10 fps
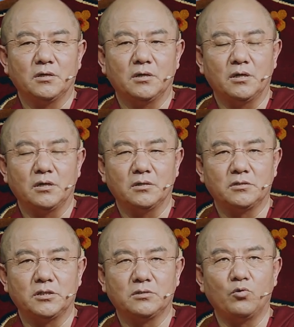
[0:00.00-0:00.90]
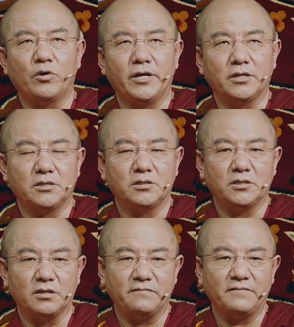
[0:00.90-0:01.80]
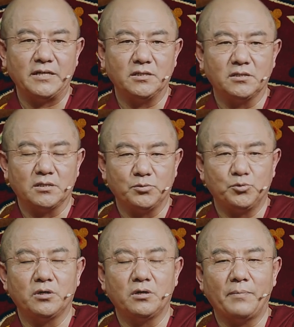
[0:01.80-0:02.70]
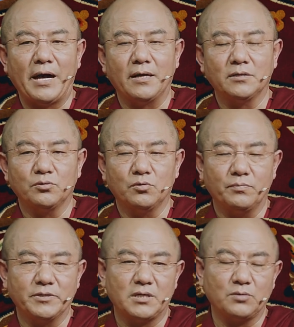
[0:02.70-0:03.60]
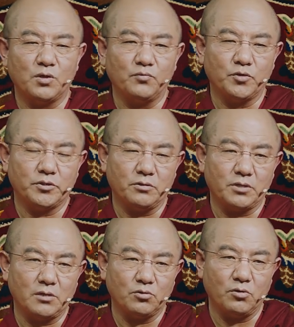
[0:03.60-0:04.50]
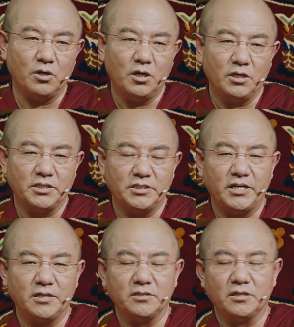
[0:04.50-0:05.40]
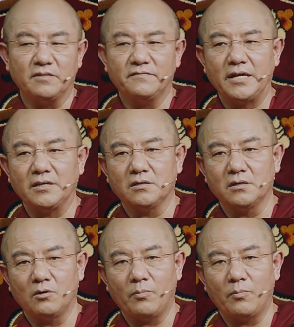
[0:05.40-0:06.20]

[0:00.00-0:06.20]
Phuntsok Rinpoche, when he was alive, he attached great importance of this particular commentary.